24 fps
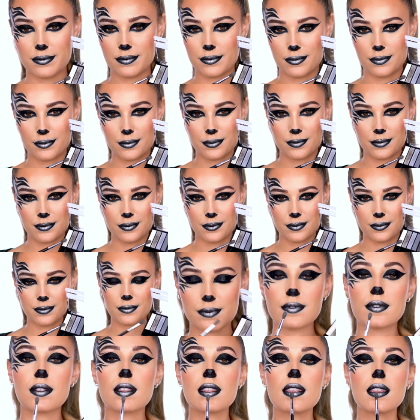more glow
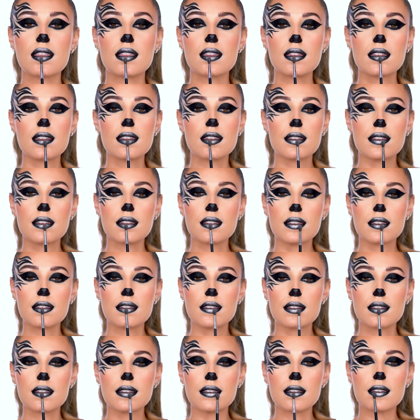with this
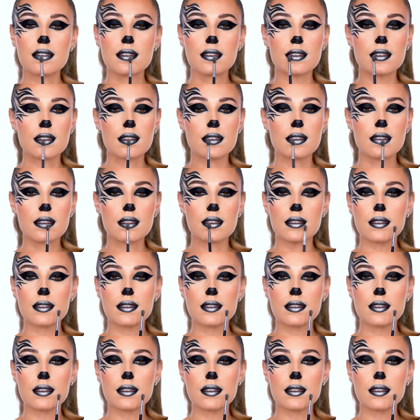metallic white shade.